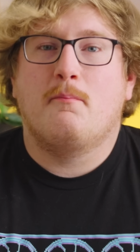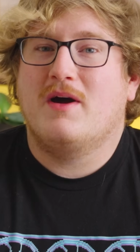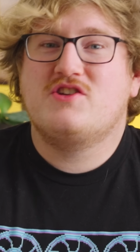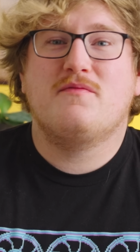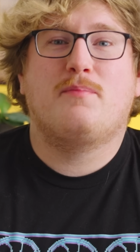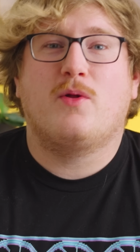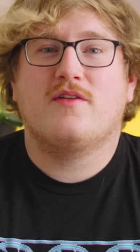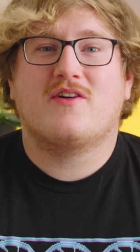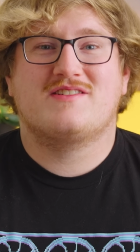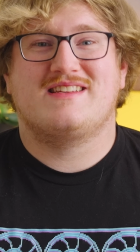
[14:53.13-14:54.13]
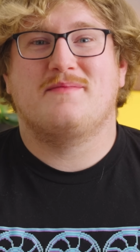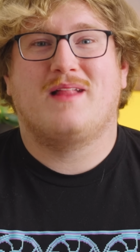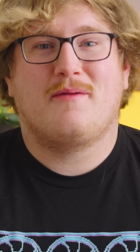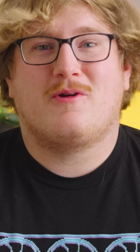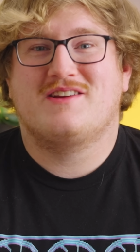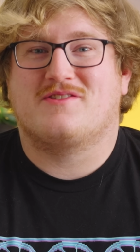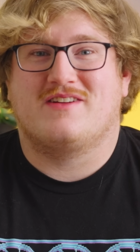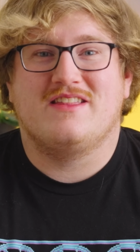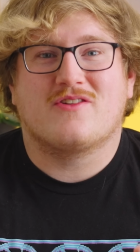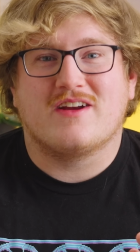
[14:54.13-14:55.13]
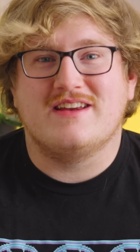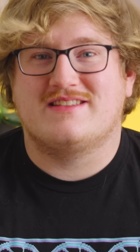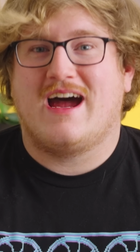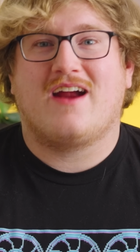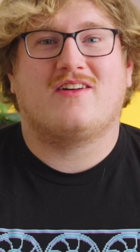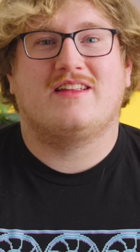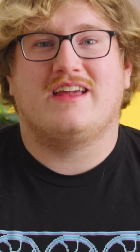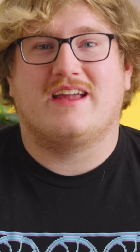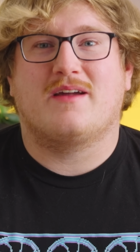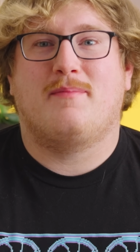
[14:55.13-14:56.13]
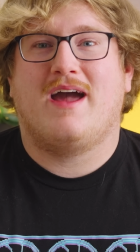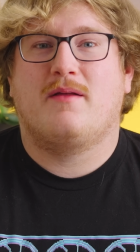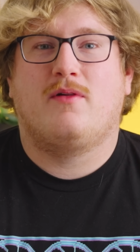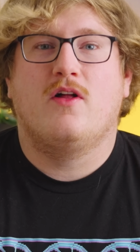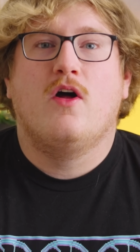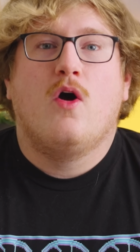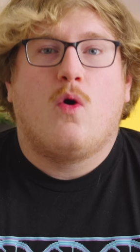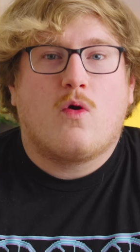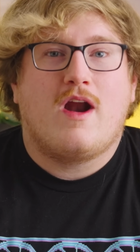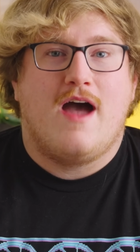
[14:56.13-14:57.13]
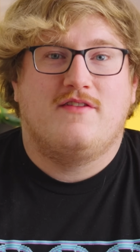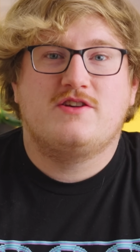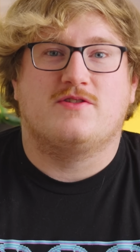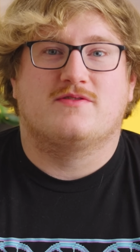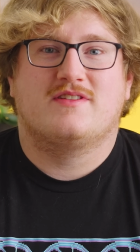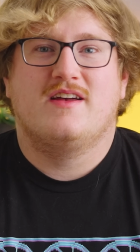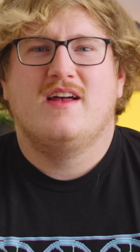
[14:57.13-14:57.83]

Much of both of our Steam libraries are either entirely incompatible or have issues,